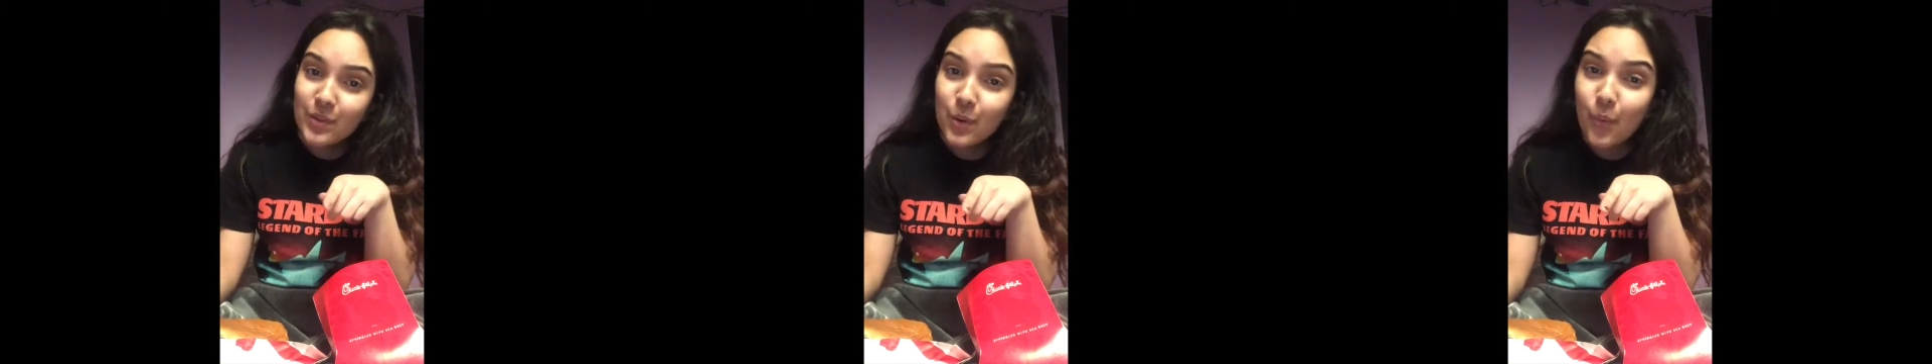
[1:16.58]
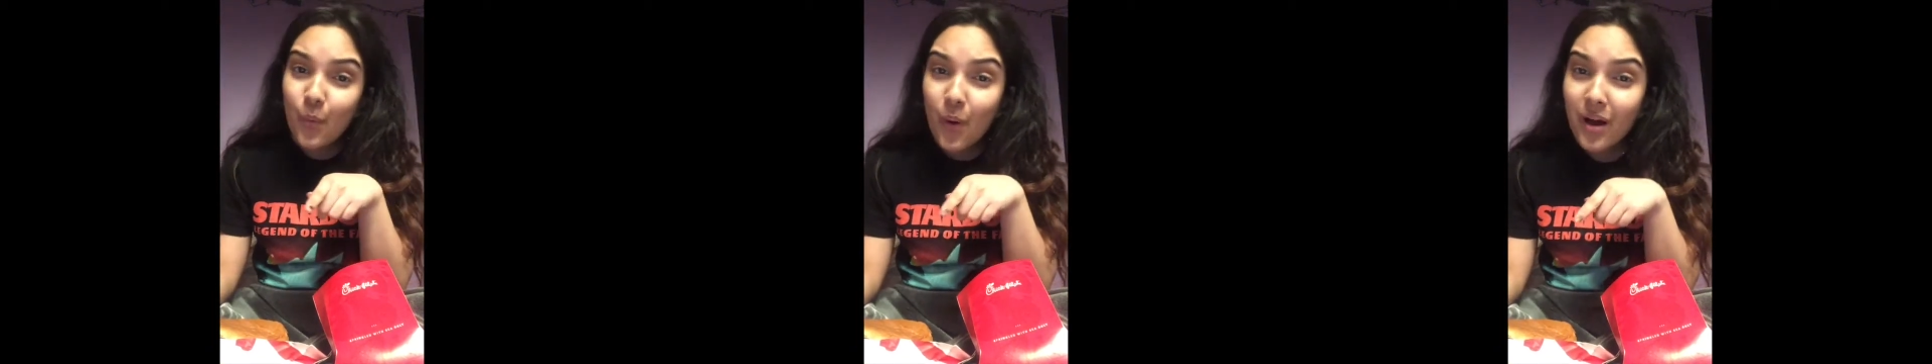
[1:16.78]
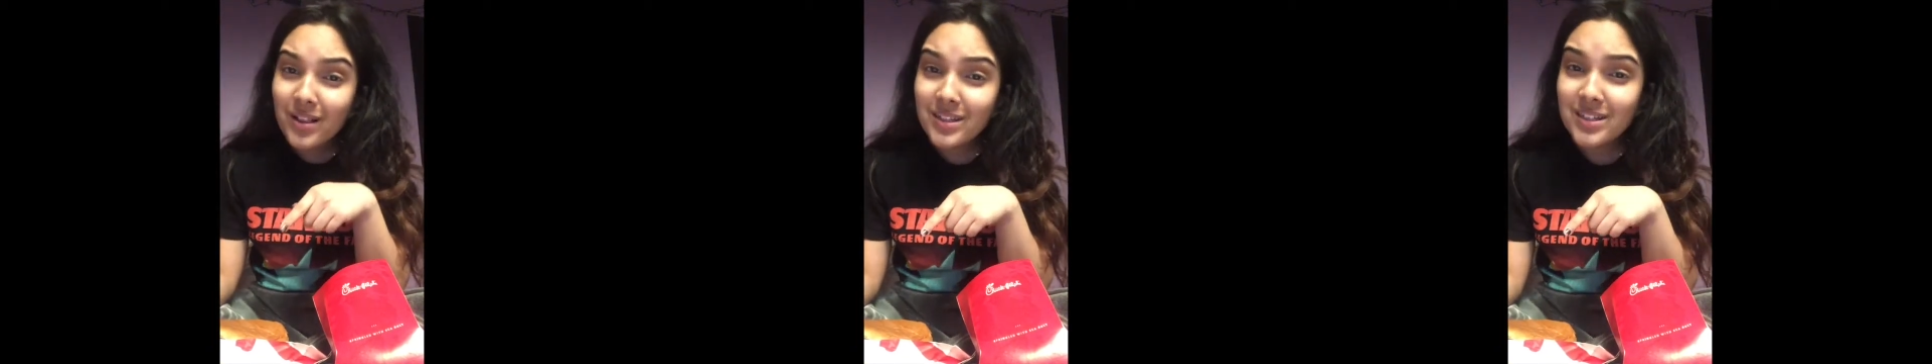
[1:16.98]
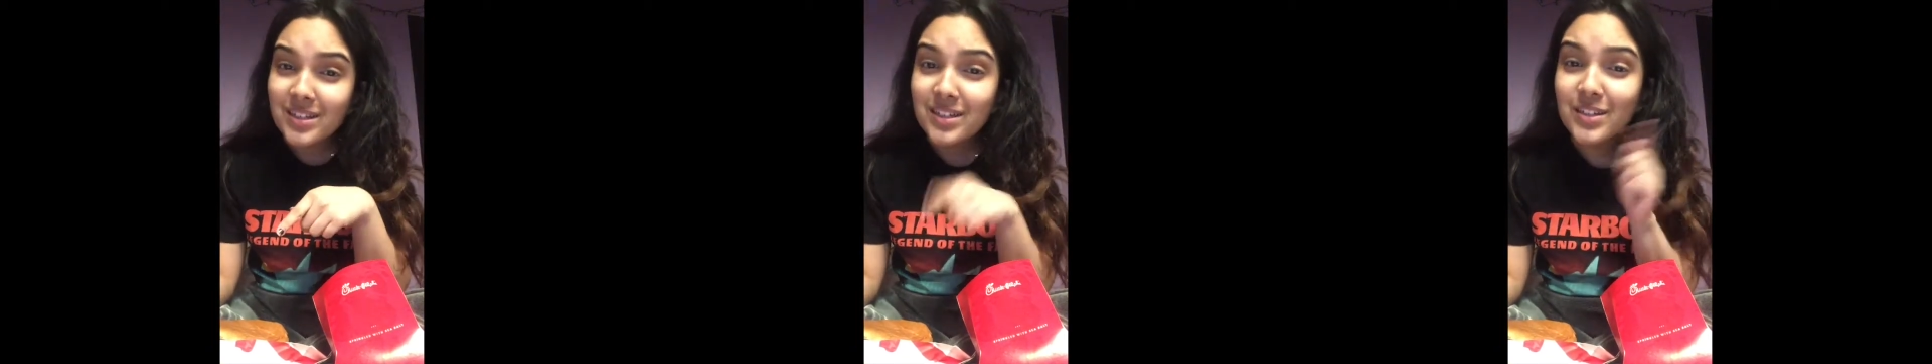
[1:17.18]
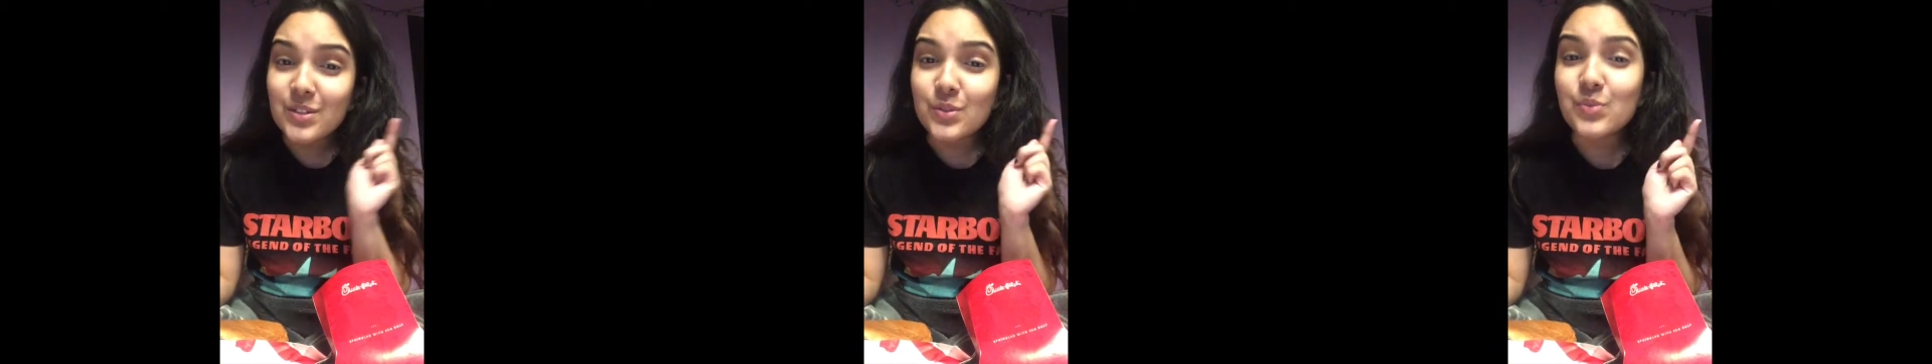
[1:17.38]
the
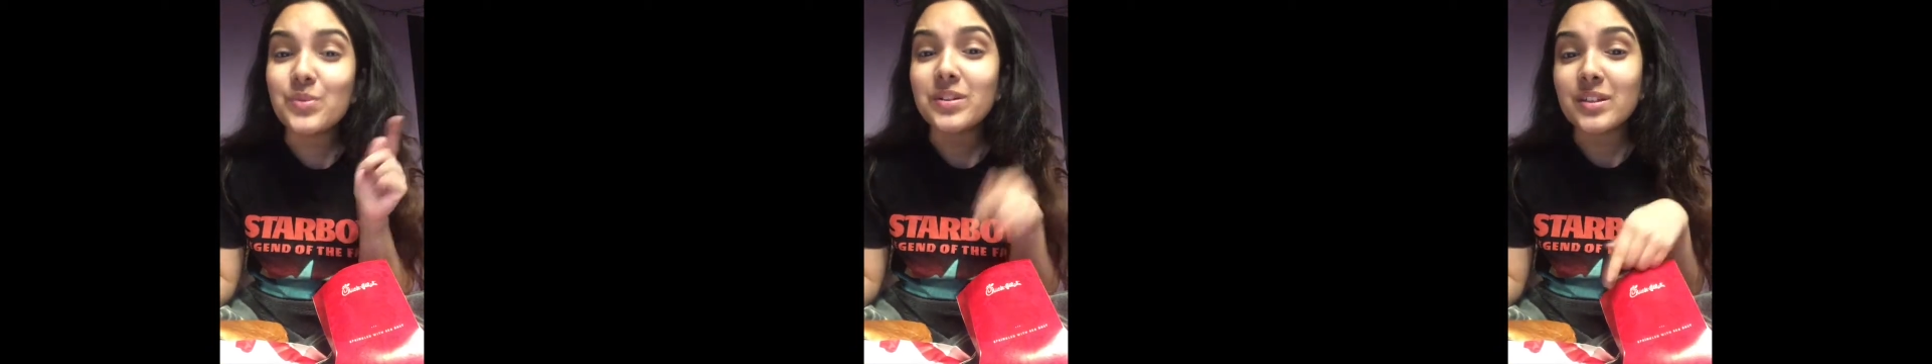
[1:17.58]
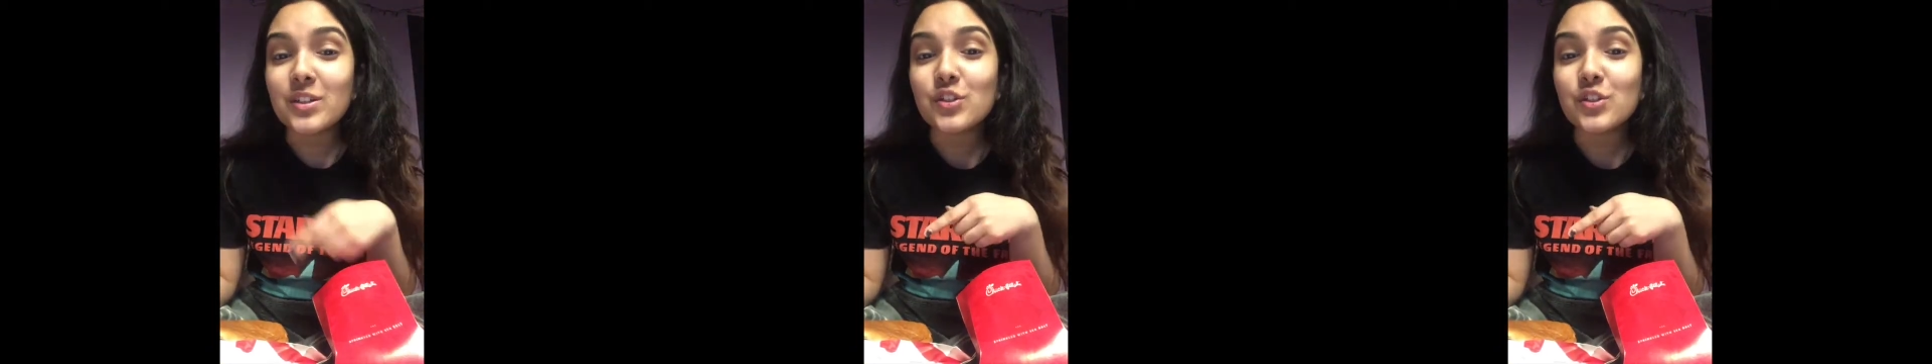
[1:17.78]
quality is really